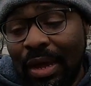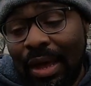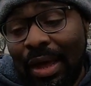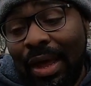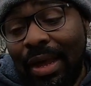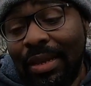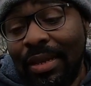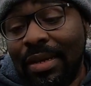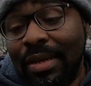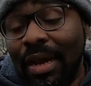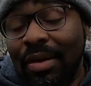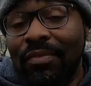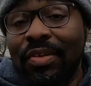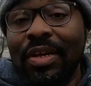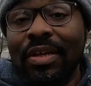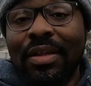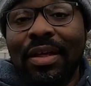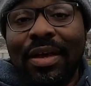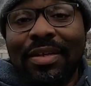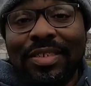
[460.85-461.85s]
I did not
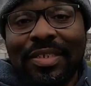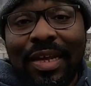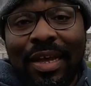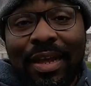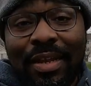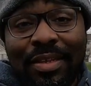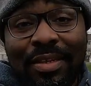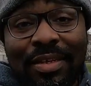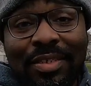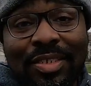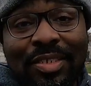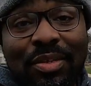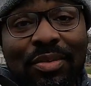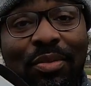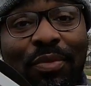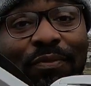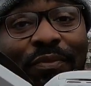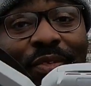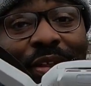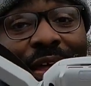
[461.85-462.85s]
realize that this
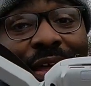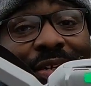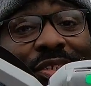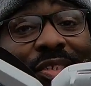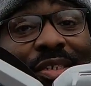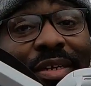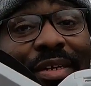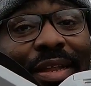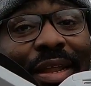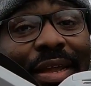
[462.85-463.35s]
little flashing